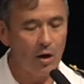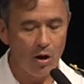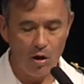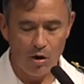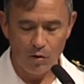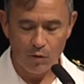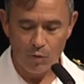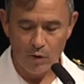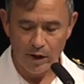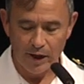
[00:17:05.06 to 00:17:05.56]

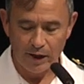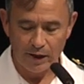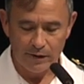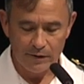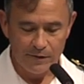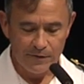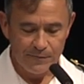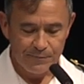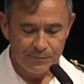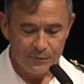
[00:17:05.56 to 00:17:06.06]
long way.
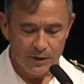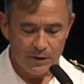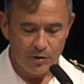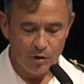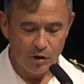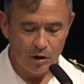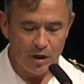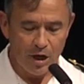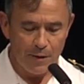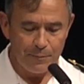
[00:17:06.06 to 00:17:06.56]
There
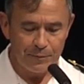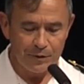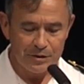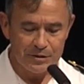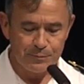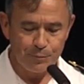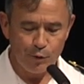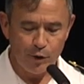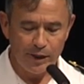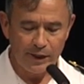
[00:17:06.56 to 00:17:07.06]
are
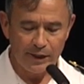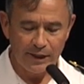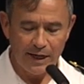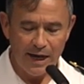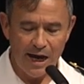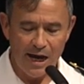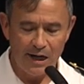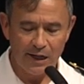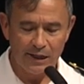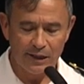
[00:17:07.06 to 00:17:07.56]
companies printing
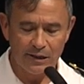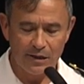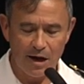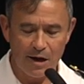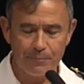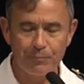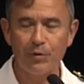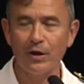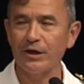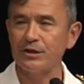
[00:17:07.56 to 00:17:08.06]
highly
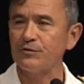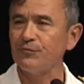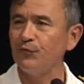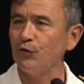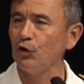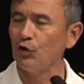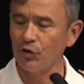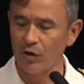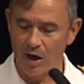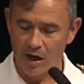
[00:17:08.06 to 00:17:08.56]
complex
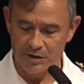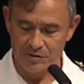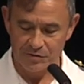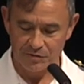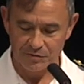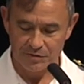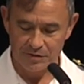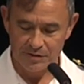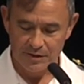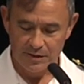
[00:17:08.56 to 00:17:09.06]
fuel
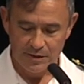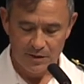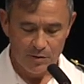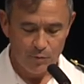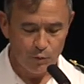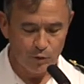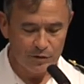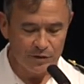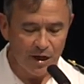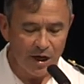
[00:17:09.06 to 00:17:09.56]
nozzles
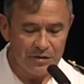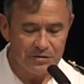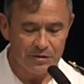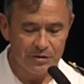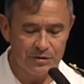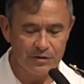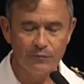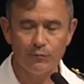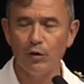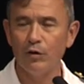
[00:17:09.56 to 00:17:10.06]
with
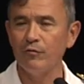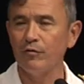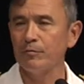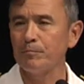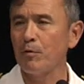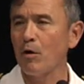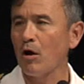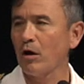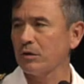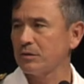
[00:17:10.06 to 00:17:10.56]
dozens of moving
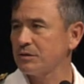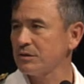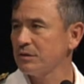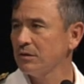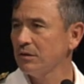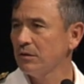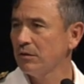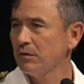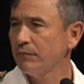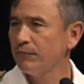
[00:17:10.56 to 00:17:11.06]
parts
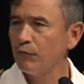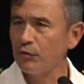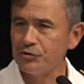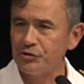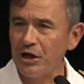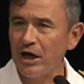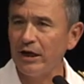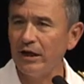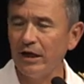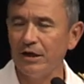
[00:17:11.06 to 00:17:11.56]
for
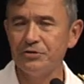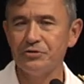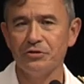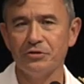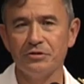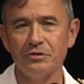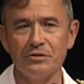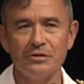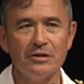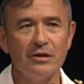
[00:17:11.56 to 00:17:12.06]
jet
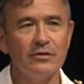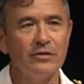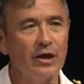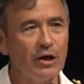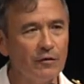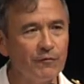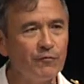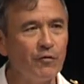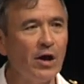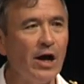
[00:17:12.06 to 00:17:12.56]
engines that
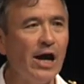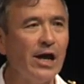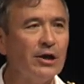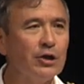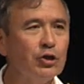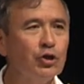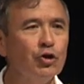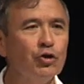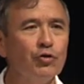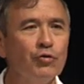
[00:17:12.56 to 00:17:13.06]
are flying
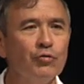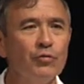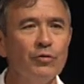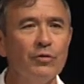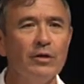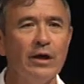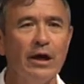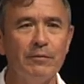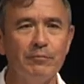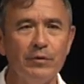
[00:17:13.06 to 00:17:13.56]
you
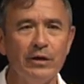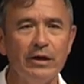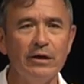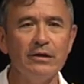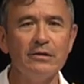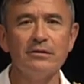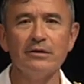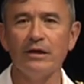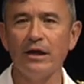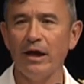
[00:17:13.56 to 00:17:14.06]
and me
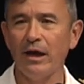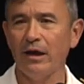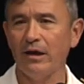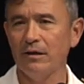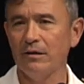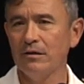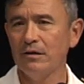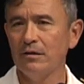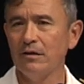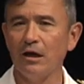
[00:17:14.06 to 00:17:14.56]
today,
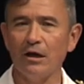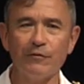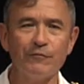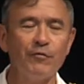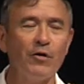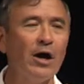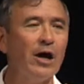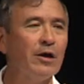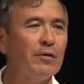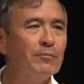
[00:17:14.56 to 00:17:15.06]
that are
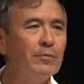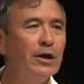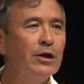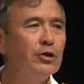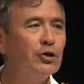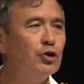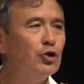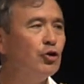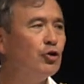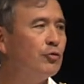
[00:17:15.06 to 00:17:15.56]
flying many
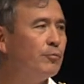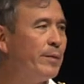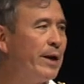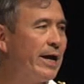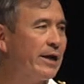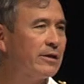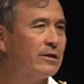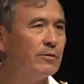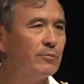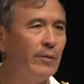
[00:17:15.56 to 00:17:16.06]
of you
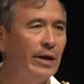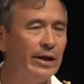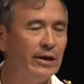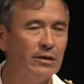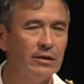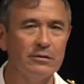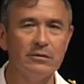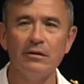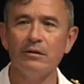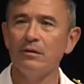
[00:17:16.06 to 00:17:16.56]
back to the
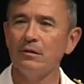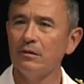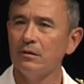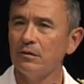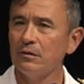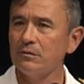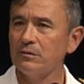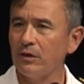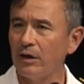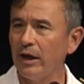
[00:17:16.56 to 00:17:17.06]
mainland
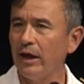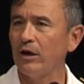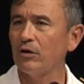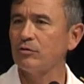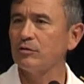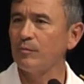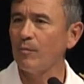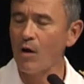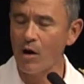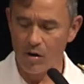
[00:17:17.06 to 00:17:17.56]
today or
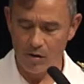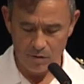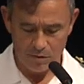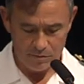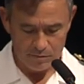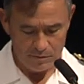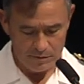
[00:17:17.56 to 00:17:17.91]
tomorrow.